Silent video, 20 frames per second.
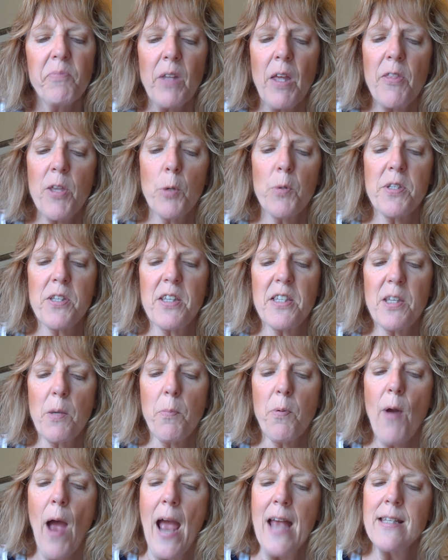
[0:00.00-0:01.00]
There was a
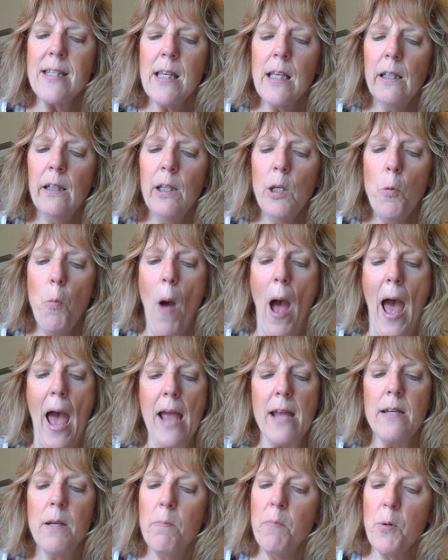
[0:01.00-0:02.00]
surprisingly
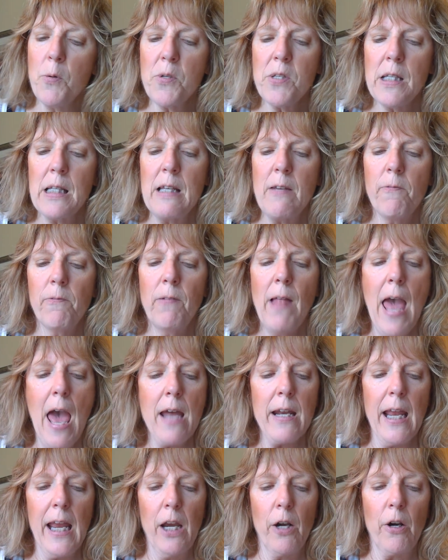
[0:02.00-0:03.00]
wide, mostly
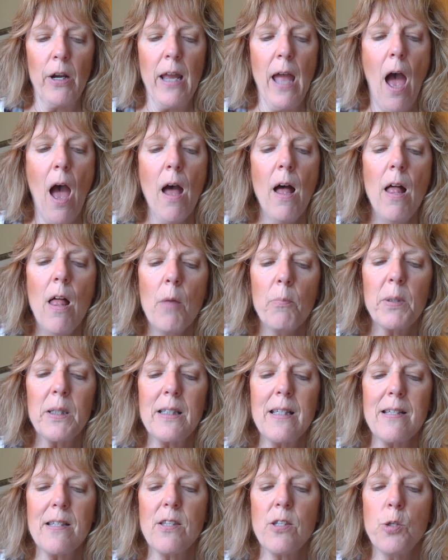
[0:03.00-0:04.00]
flat area, but
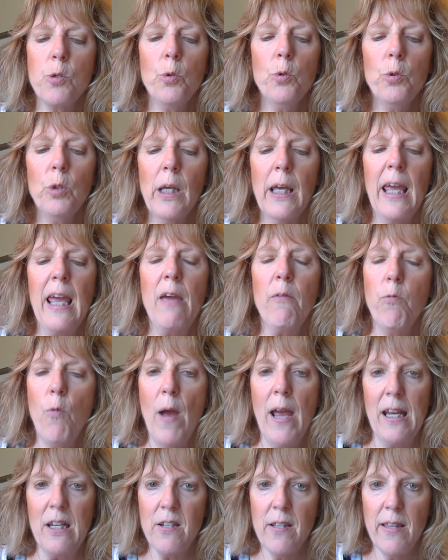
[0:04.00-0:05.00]
this soon gave
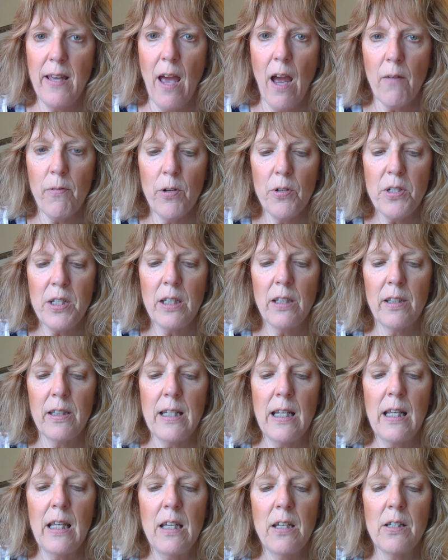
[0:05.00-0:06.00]
way to the
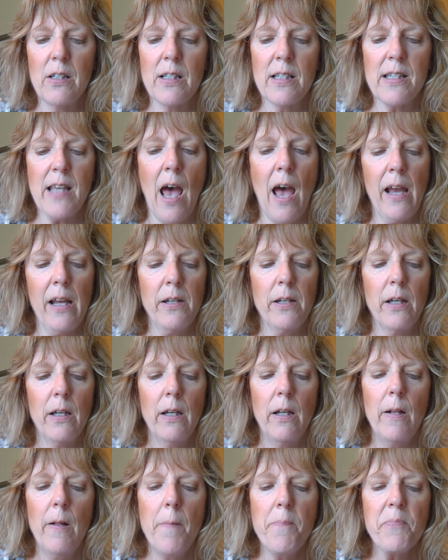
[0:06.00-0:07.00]
ever-tilting hillside.
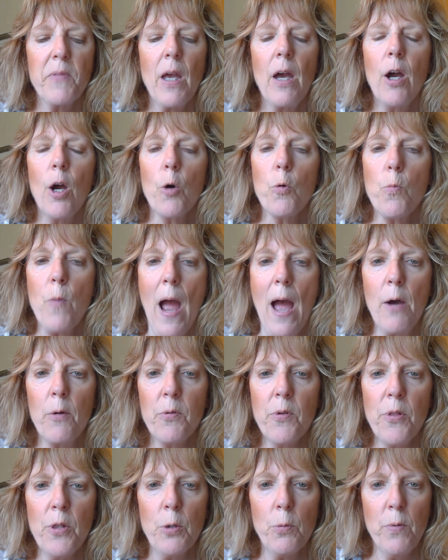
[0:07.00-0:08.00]

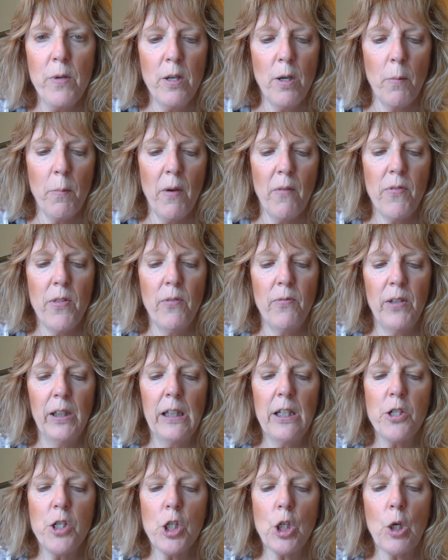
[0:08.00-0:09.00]
Around the rim of the
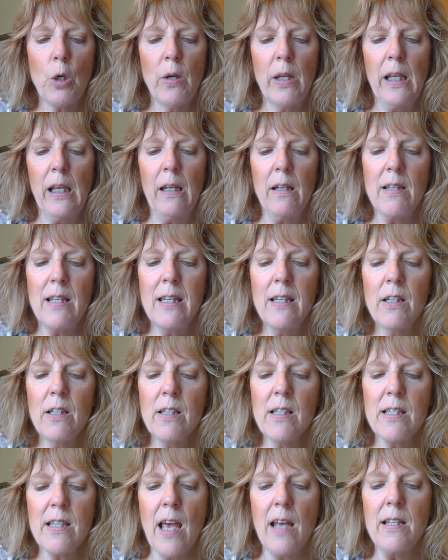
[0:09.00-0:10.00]
village green, the
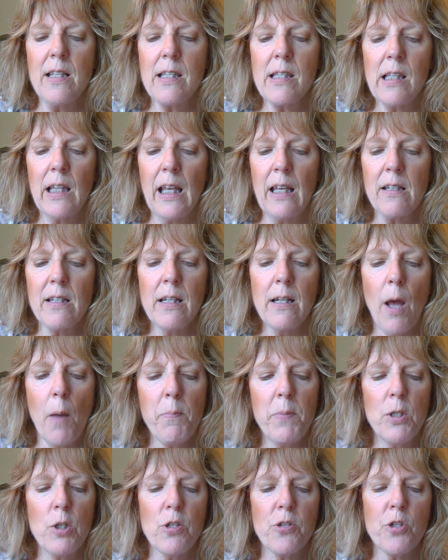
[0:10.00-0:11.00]
hillside slanted
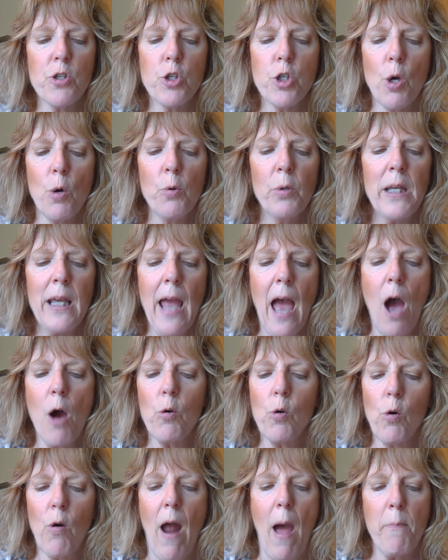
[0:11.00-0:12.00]
up into stony
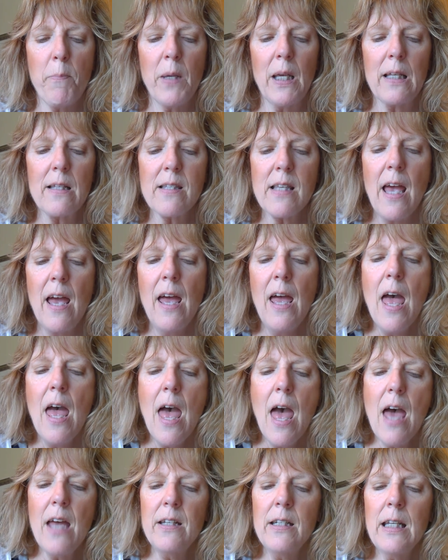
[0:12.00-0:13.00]
outcroppings,
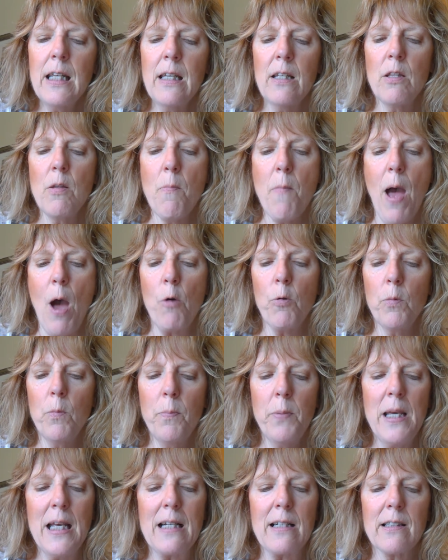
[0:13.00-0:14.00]
ending in the mountain
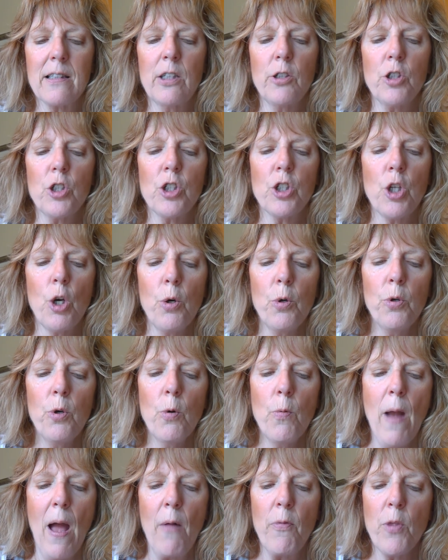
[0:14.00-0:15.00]
peaks that showed
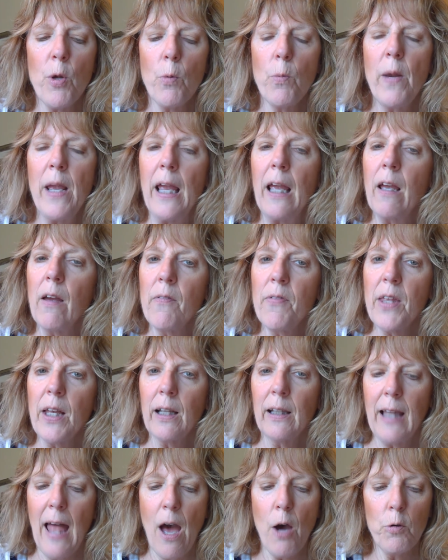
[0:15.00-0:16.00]
around the ring of the
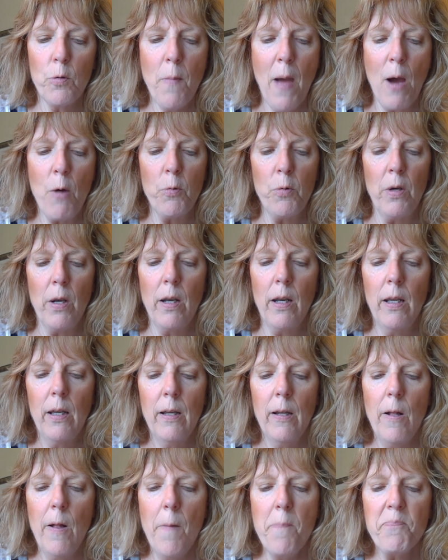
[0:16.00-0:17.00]
Cloud Mountain.
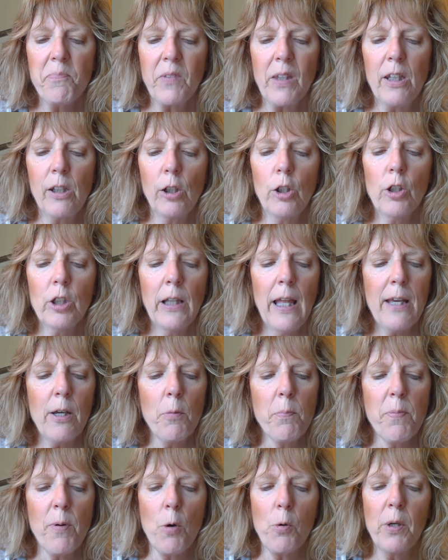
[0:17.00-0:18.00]
It looked like a
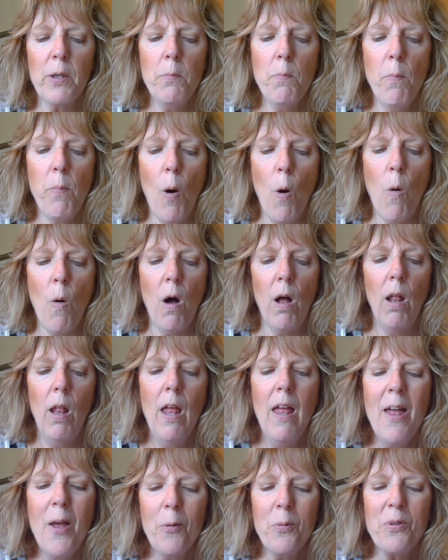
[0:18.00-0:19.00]
broken bowl,
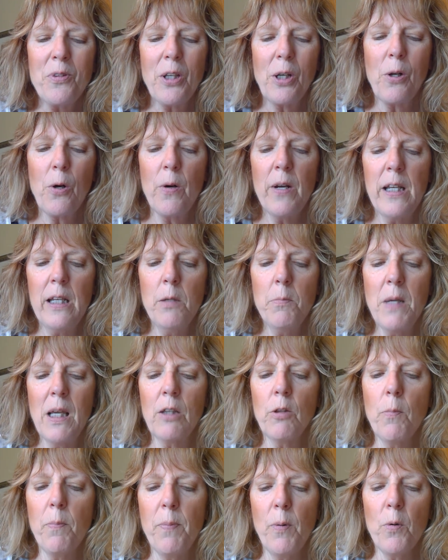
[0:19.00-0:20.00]
with the green
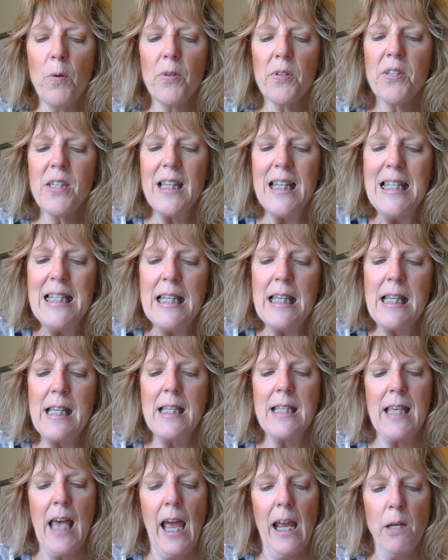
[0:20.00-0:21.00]
being the bowl's
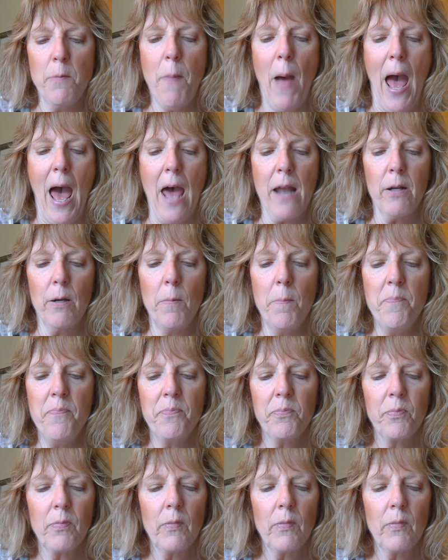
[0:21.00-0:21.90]
inside bottom.